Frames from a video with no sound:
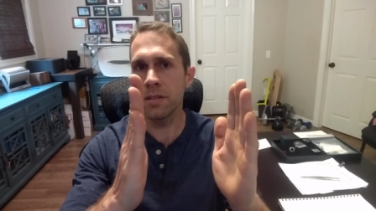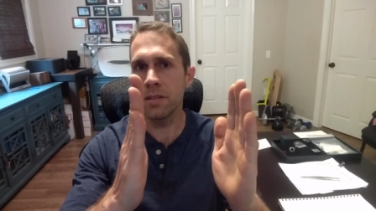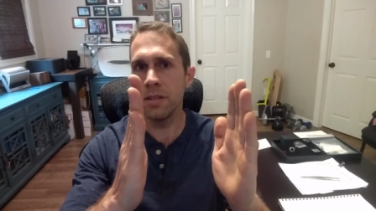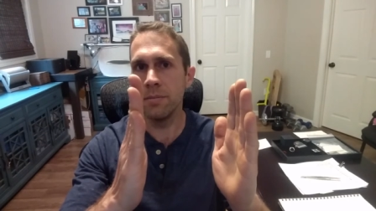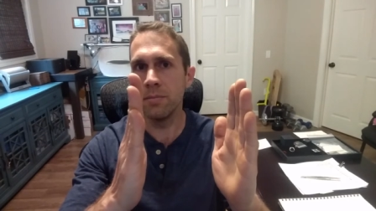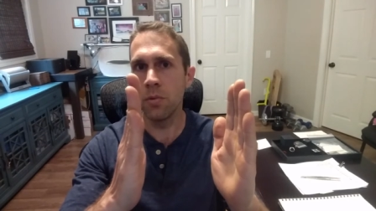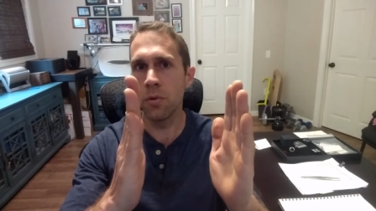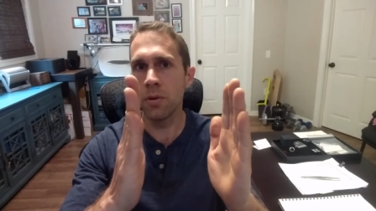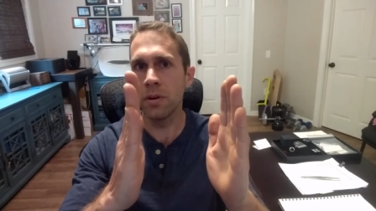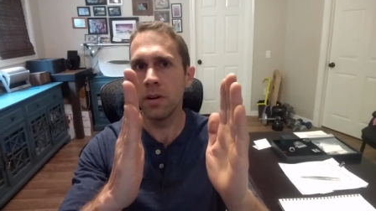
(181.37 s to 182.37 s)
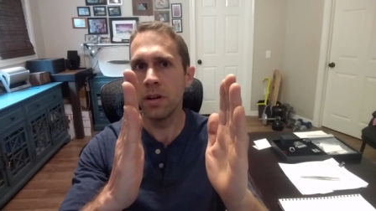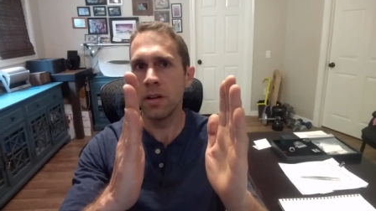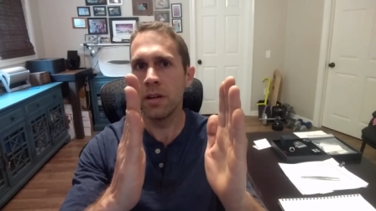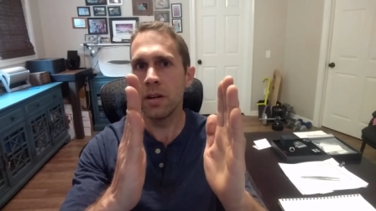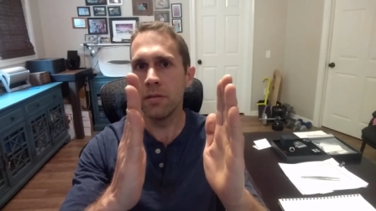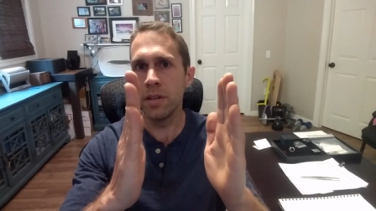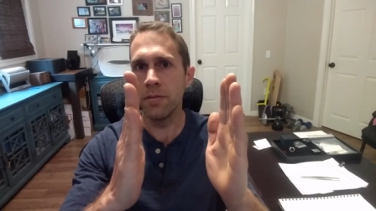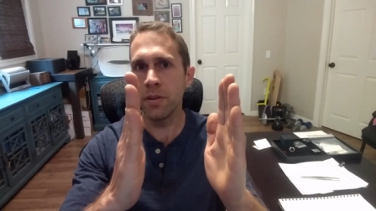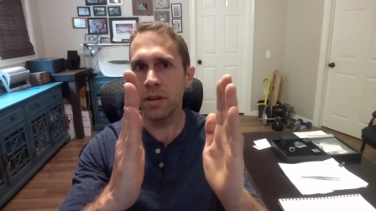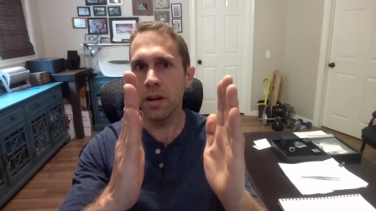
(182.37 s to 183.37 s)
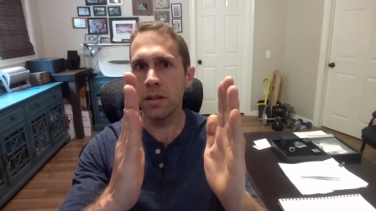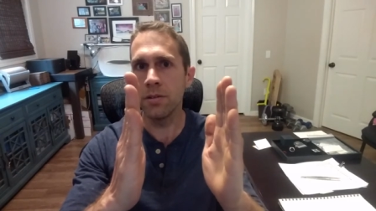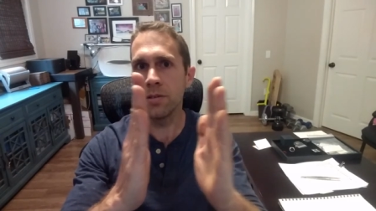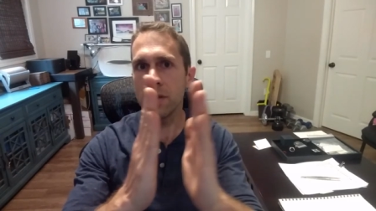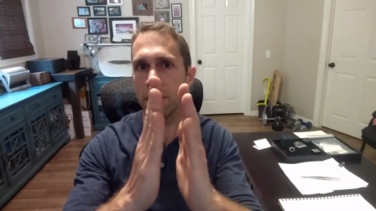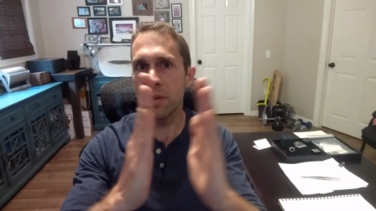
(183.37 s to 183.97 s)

to see more of the different colors